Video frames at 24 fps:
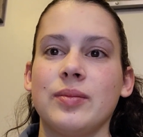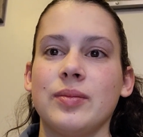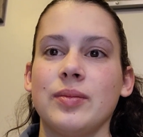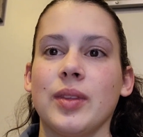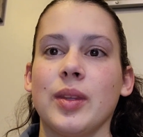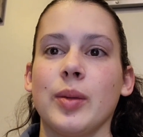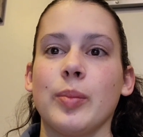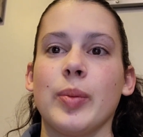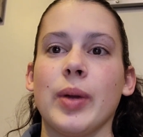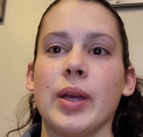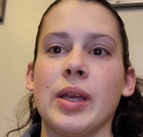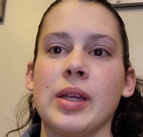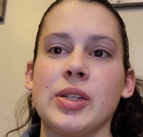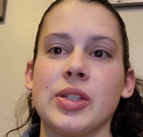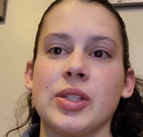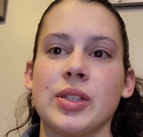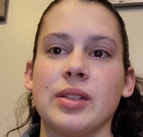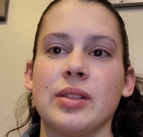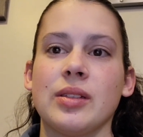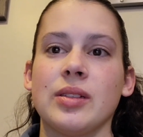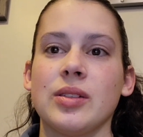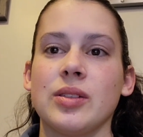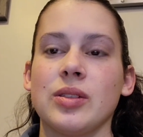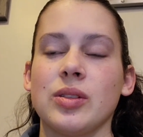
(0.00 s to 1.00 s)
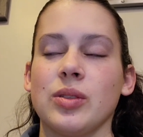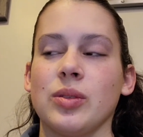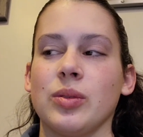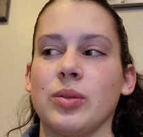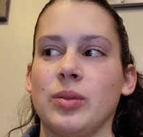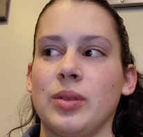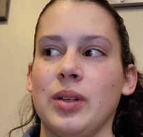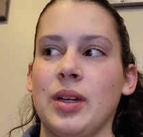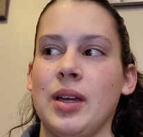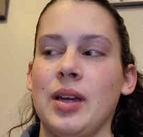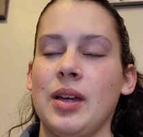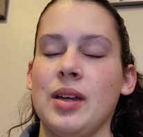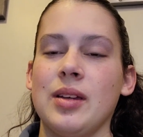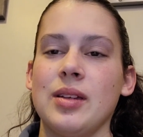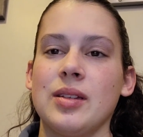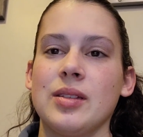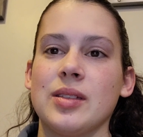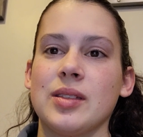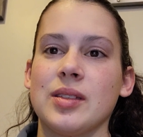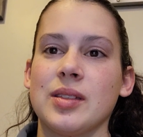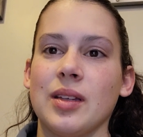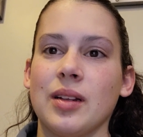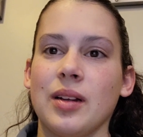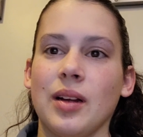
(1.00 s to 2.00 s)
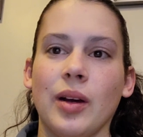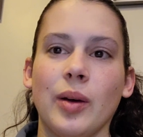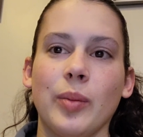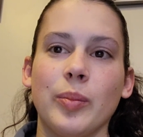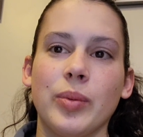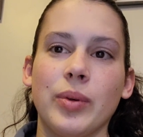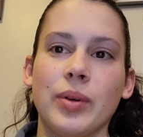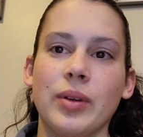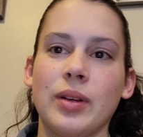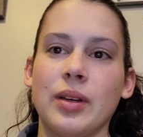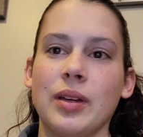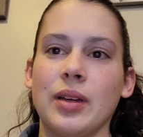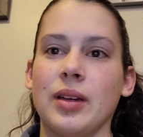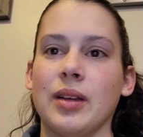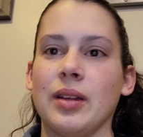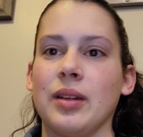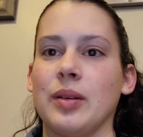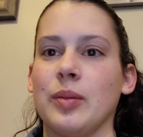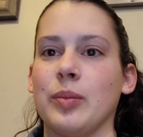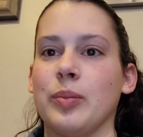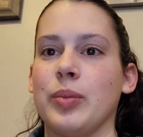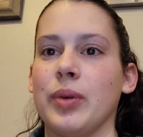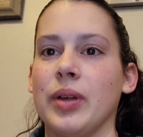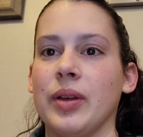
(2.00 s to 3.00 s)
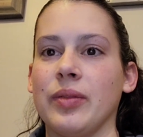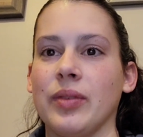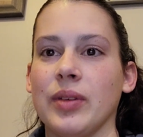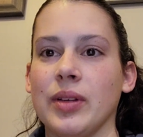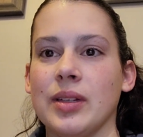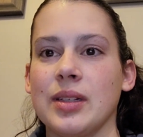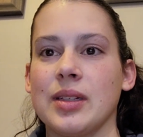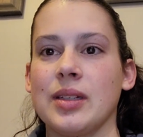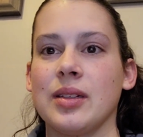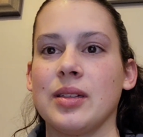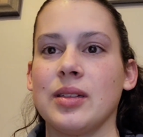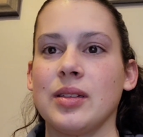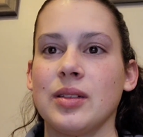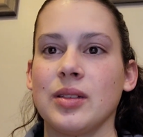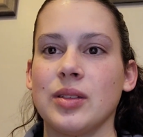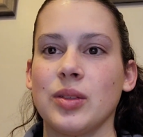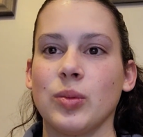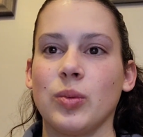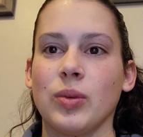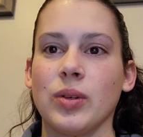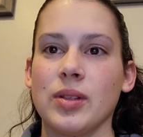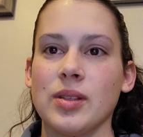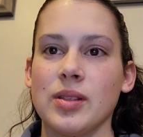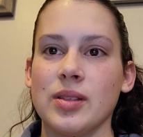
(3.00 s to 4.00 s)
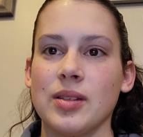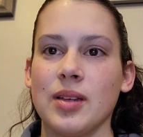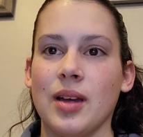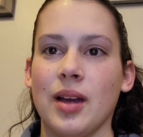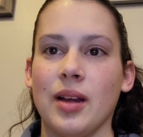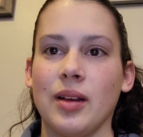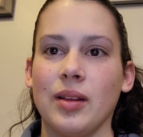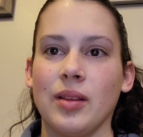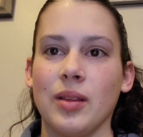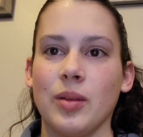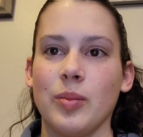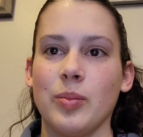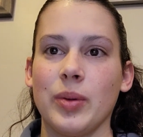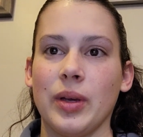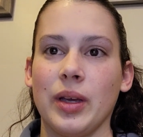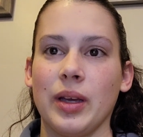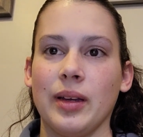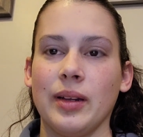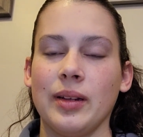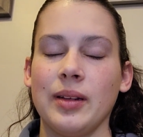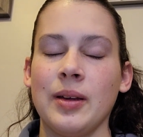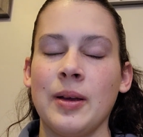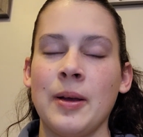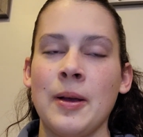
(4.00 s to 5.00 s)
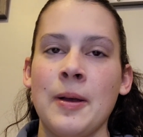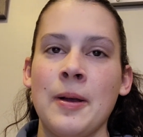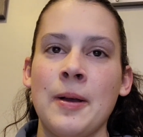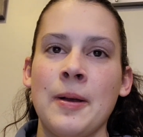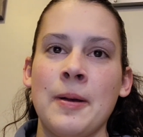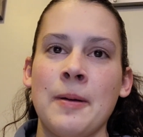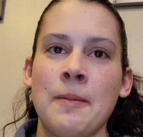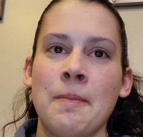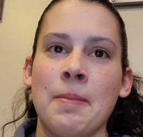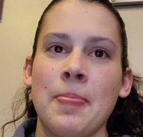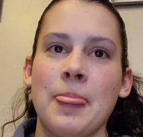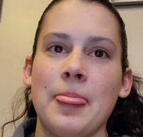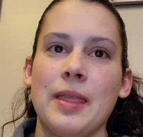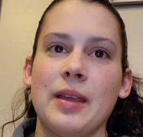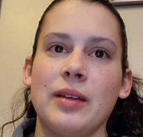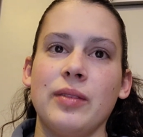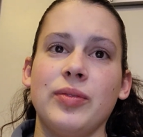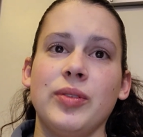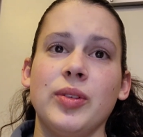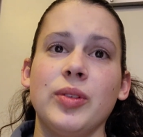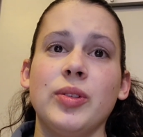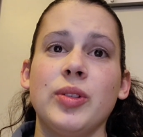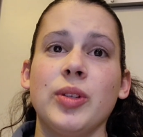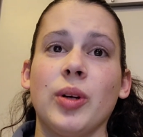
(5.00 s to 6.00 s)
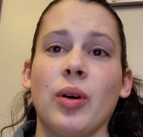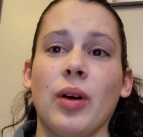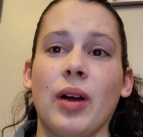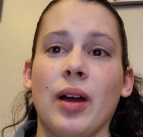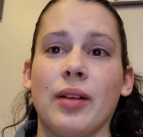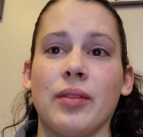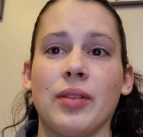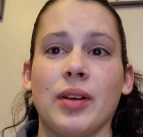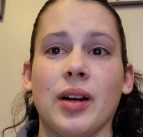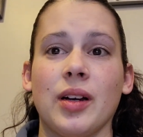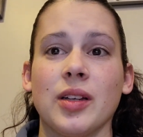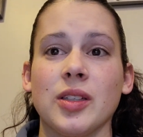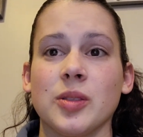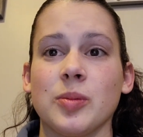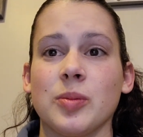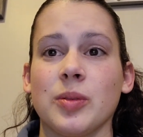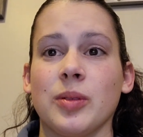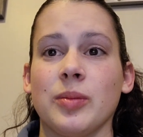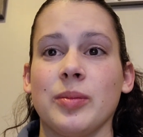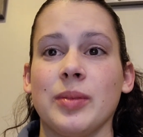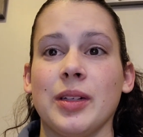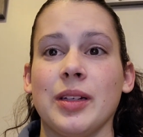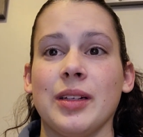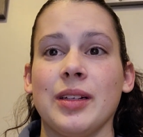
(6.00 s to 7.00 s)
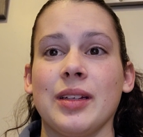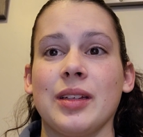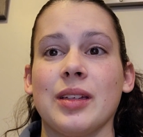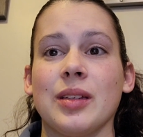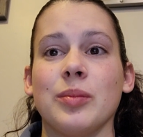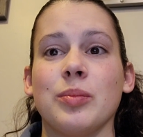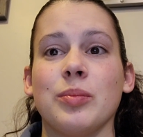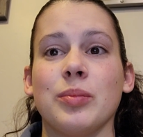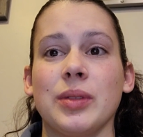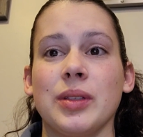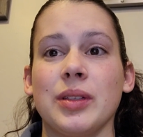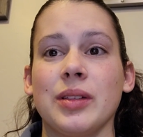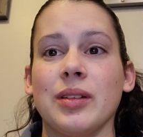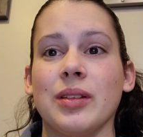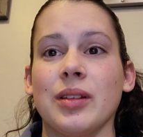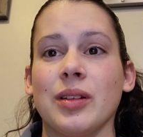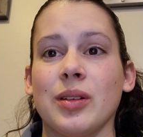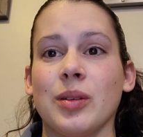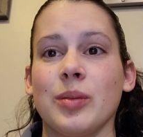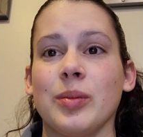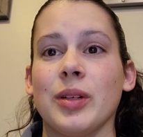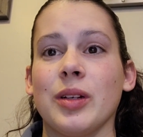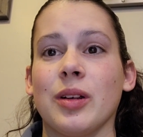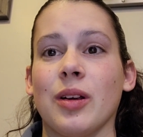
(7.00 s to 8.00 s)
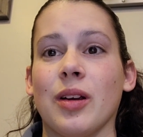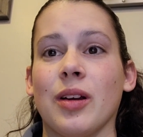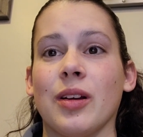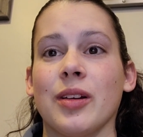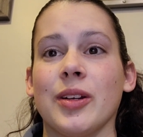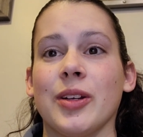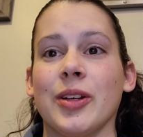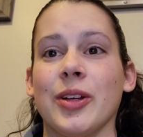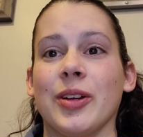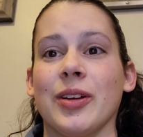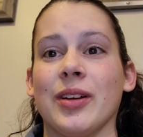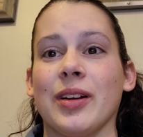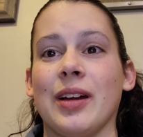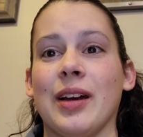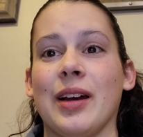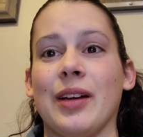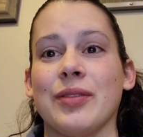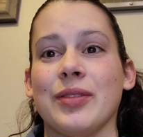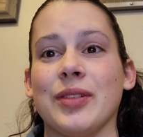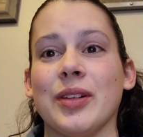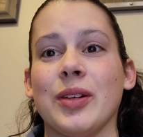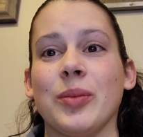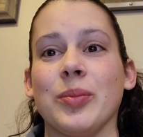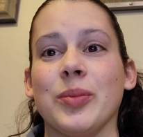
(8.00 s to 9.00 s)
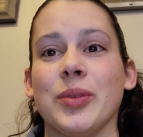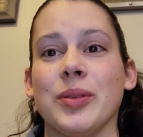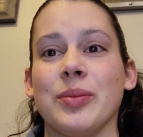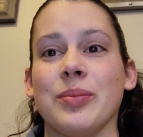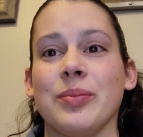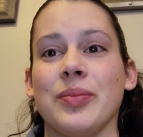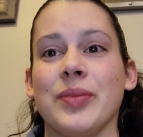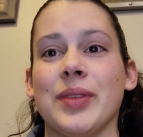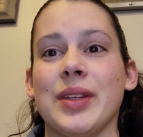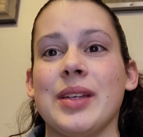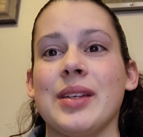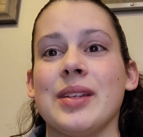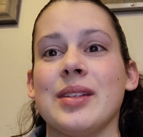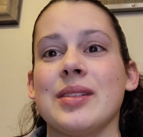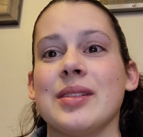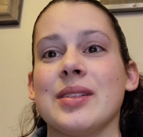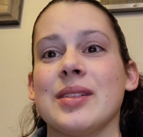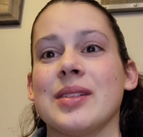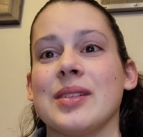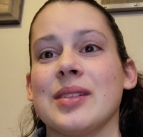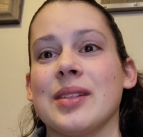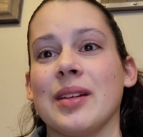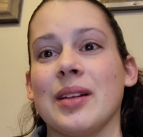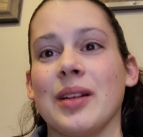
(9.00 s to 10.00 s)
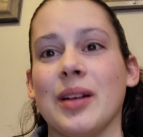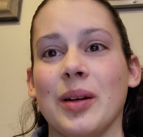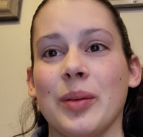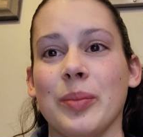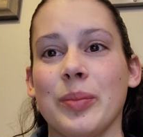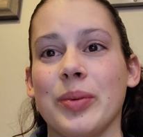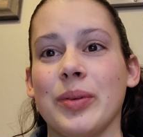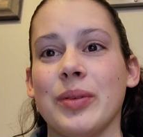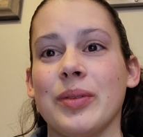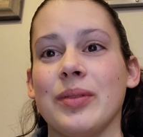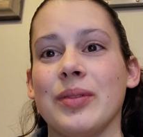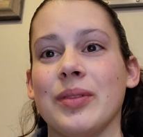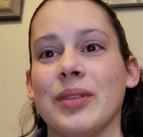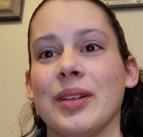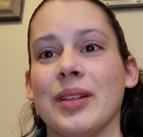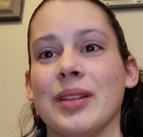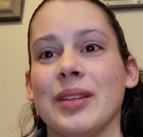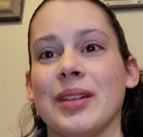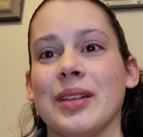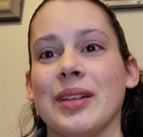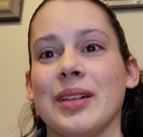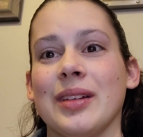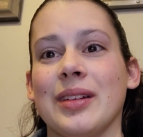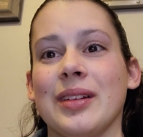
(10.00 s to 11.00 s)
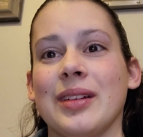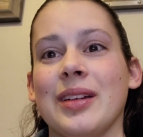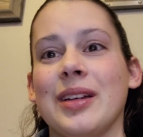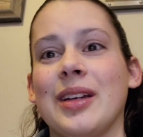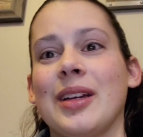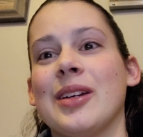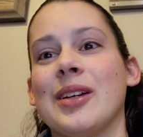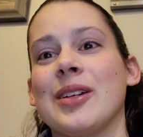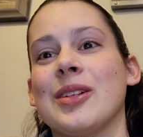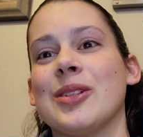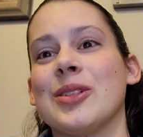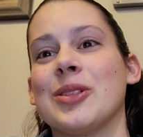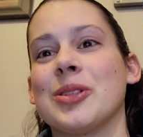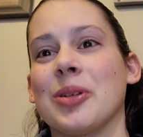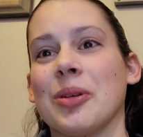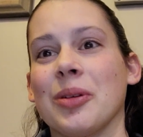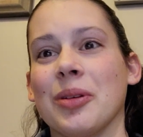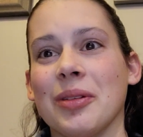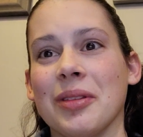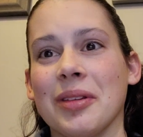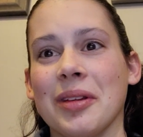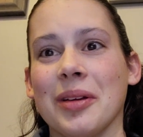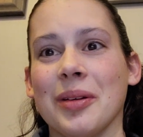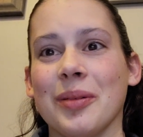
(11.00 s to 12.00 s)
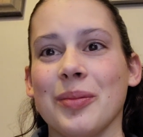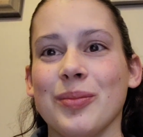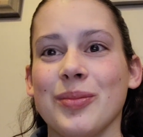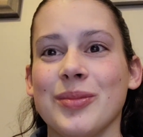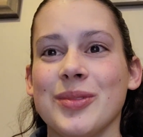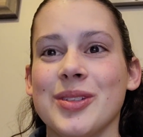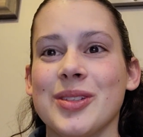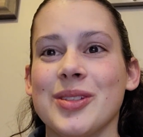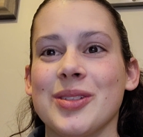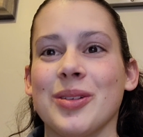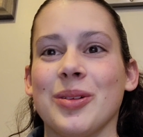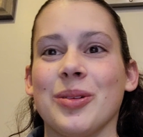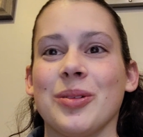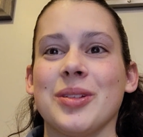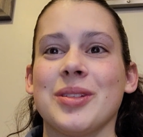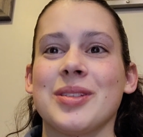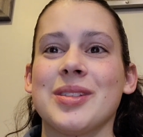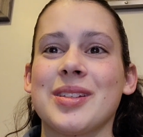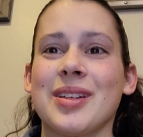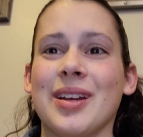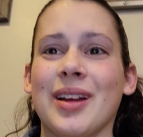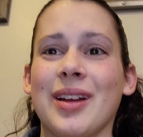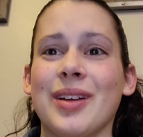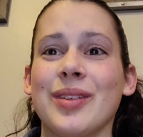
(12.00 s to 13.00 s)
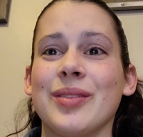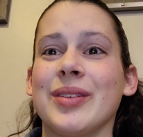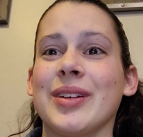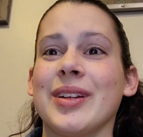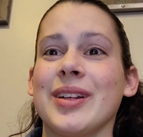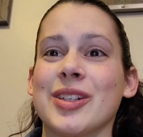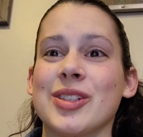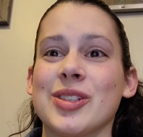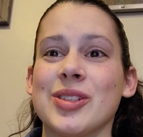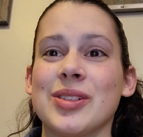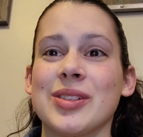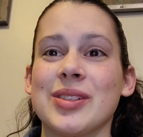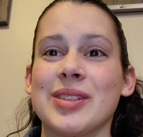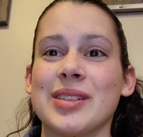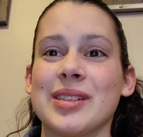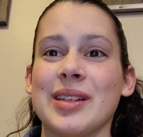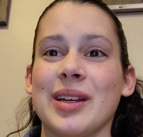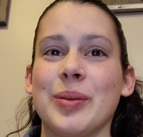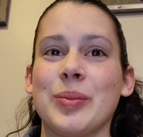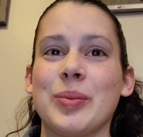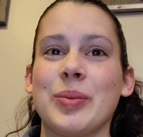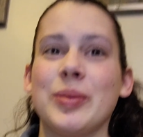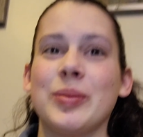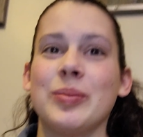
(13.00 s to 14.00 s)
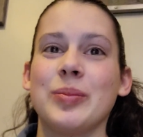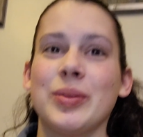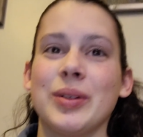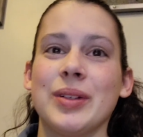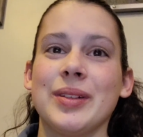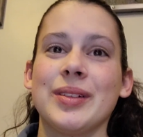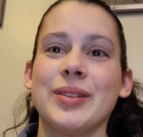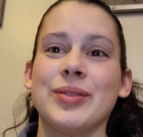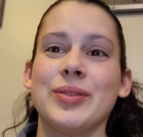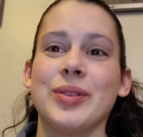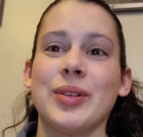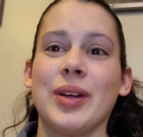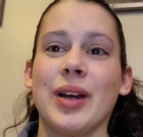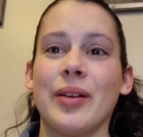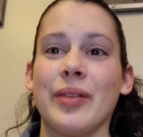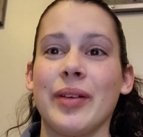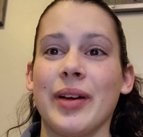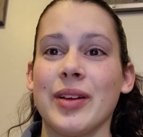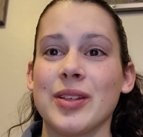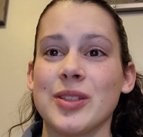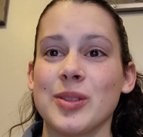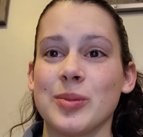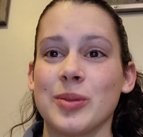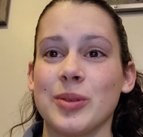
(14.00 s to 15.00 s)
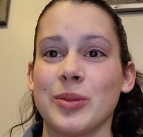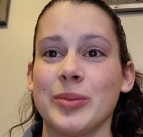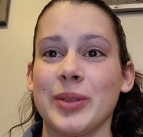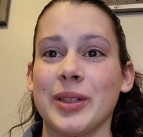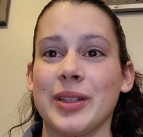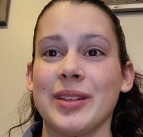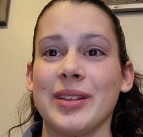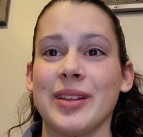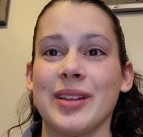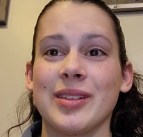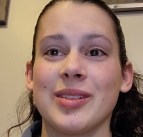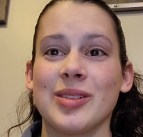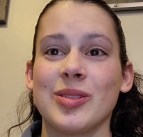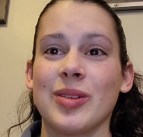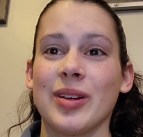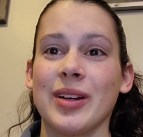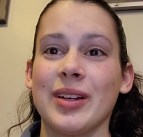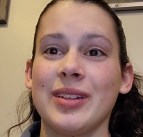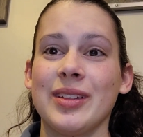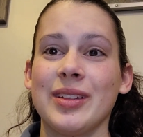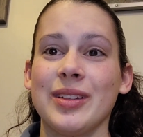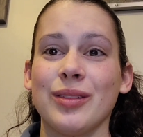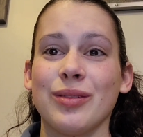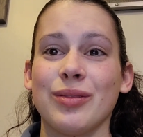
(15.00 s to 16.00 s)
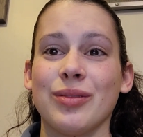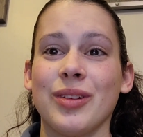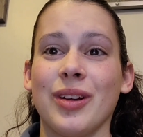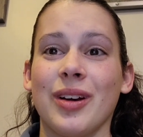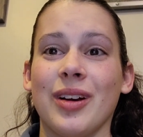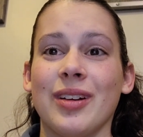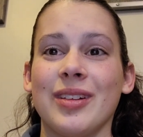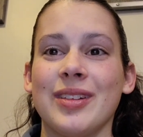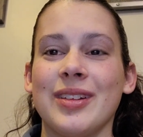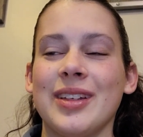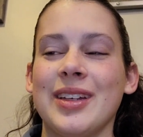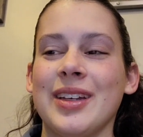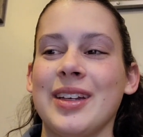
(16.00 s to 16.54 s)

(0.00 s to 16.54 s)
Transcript: the patient to sit up and pivot to one side of the bed. If you don't have a hospital bed, it can be a little bit harder. You're going to have to help them sit up and then turn them, so it's kind of an extra step. But if you have a hospital bed, that's great. If not,